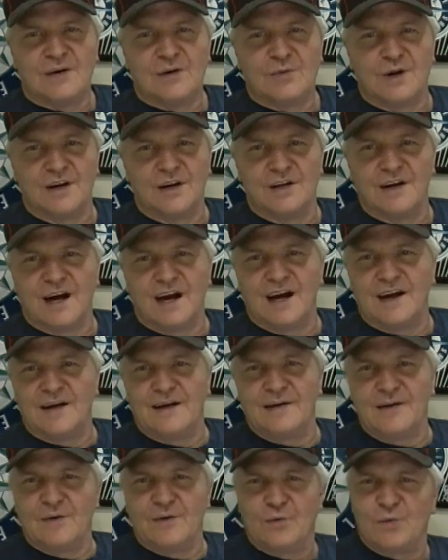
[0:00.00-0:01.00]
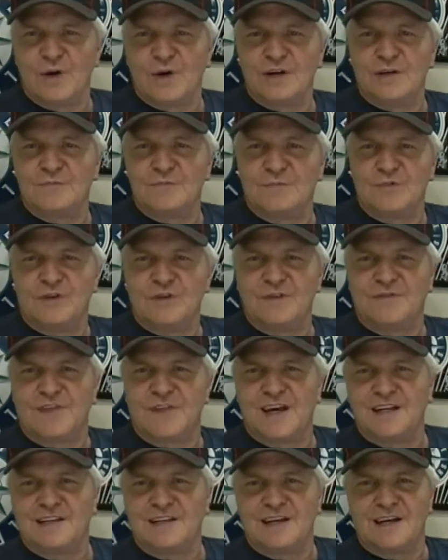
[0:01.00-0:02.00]
where a weird move
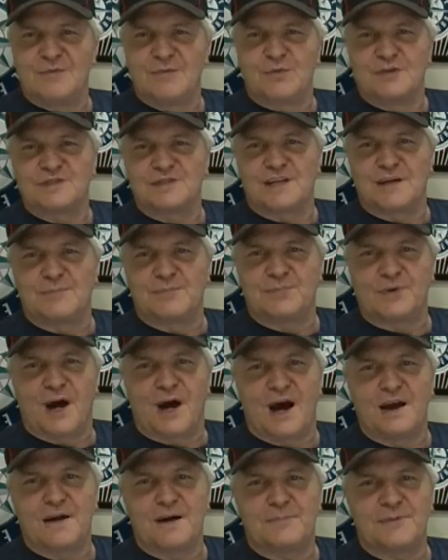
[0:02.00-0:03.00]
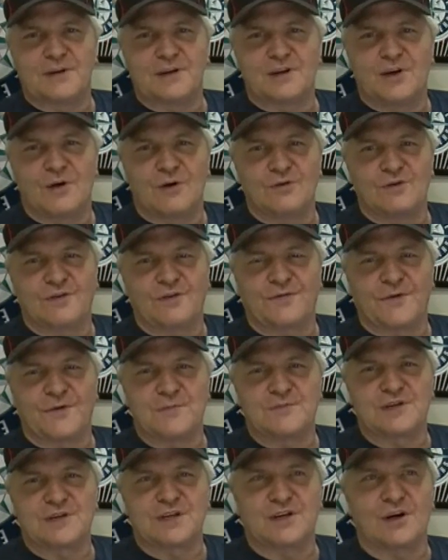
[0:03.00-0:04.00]
they did was they brought up a coach
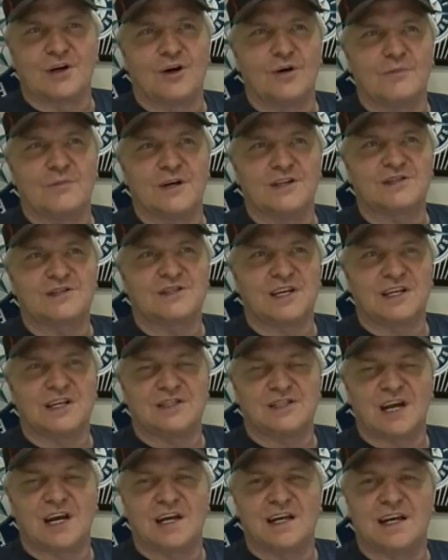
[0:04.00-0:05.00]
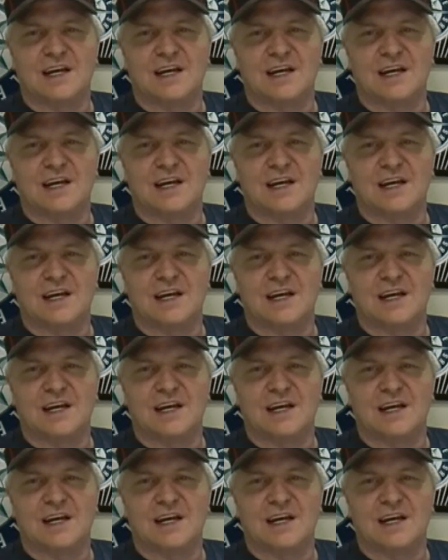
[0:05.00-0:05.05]
from Tacoma, C.J.